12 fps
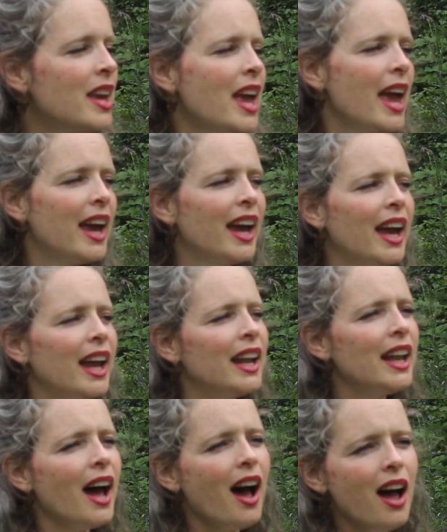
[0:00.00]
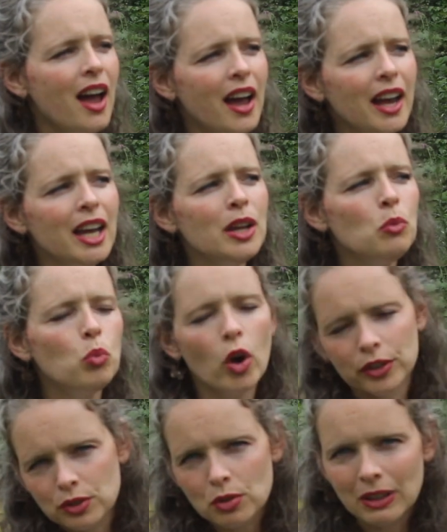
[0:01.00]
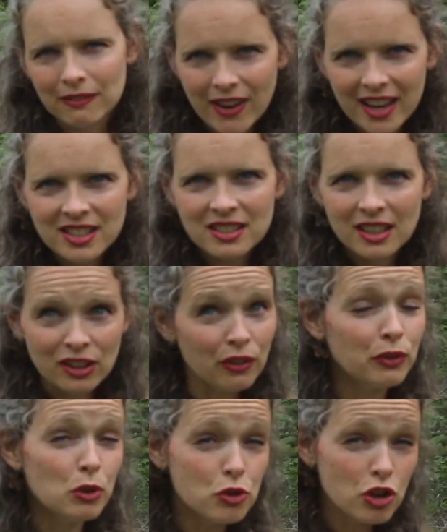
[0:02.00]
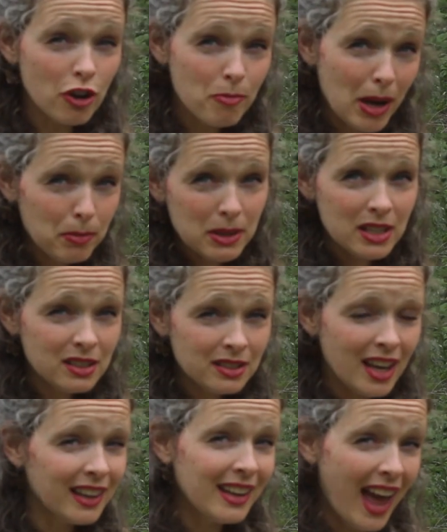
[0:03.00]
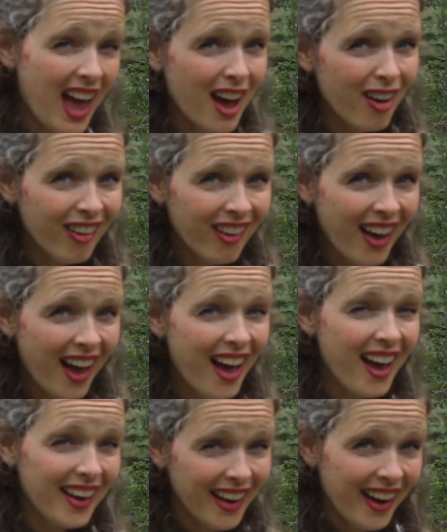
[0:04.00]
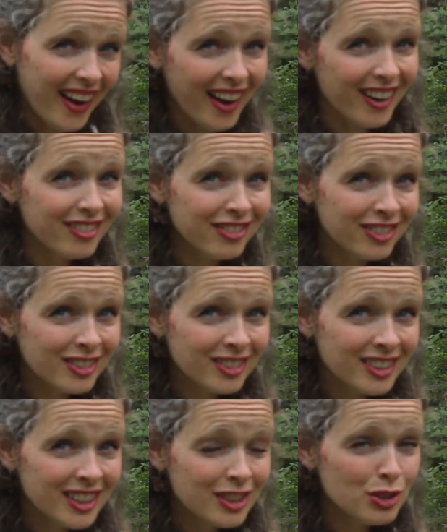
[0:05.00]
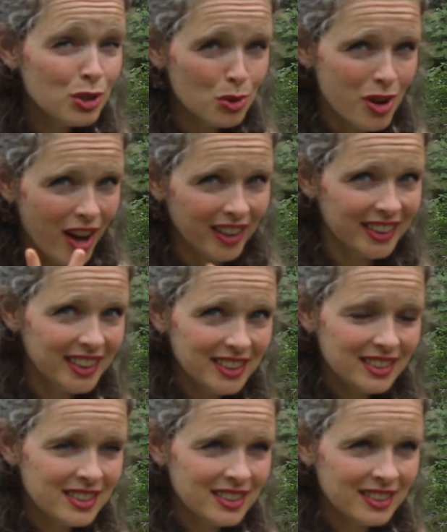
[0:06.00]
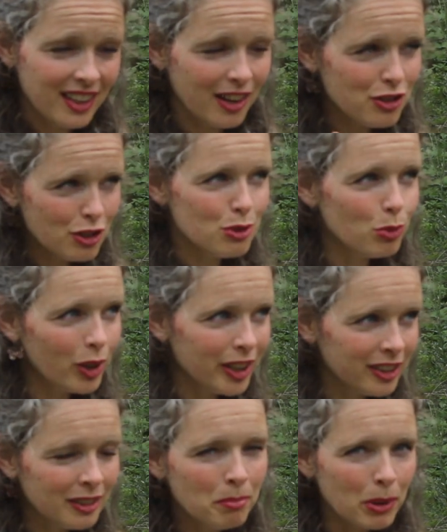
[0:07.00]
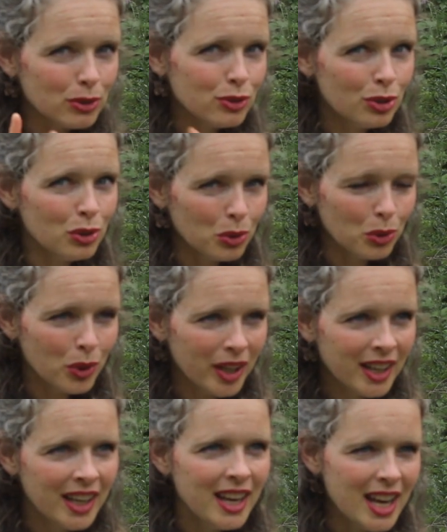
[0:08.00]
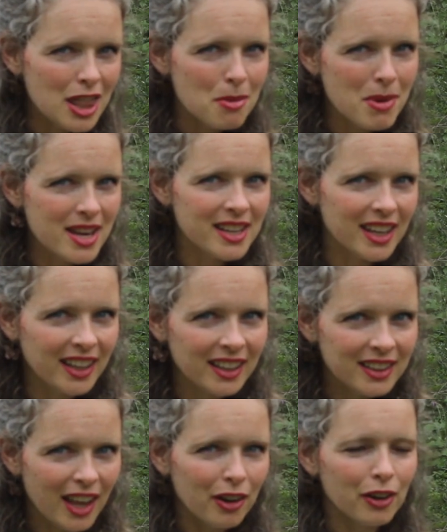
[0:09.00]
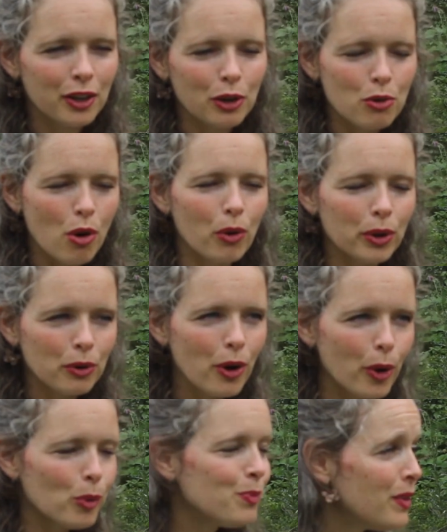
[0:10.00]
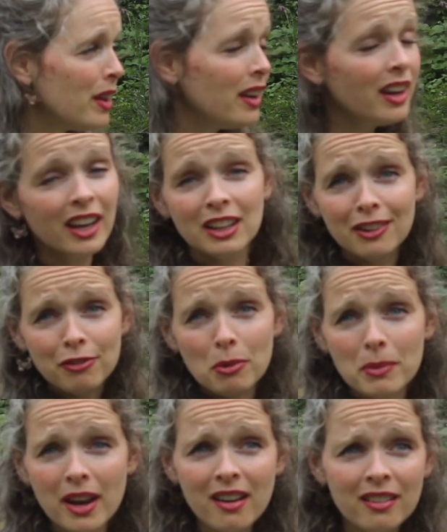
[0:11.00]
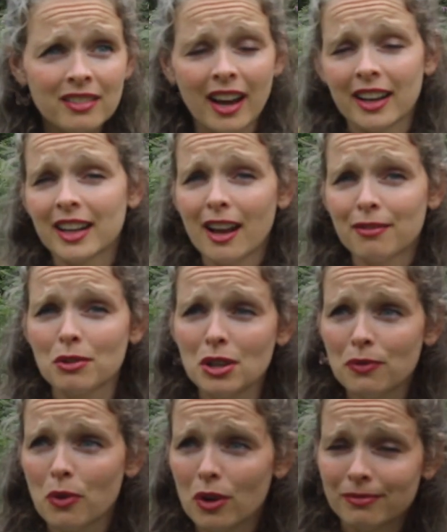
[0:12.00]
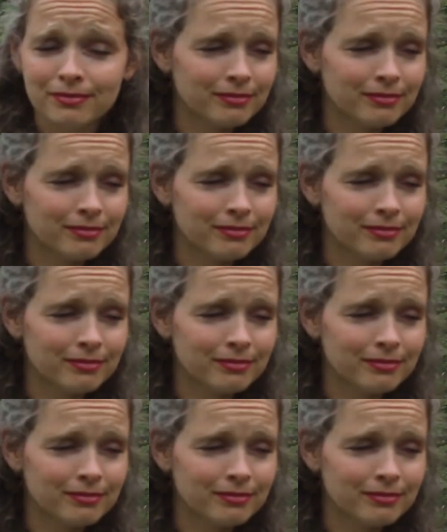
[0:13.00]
and I want to invest in the future of my bees, and now I have 2 colonies, not just 1, but 2 in the making that are gonna grow and grow. And then from there, I can have 3, 4,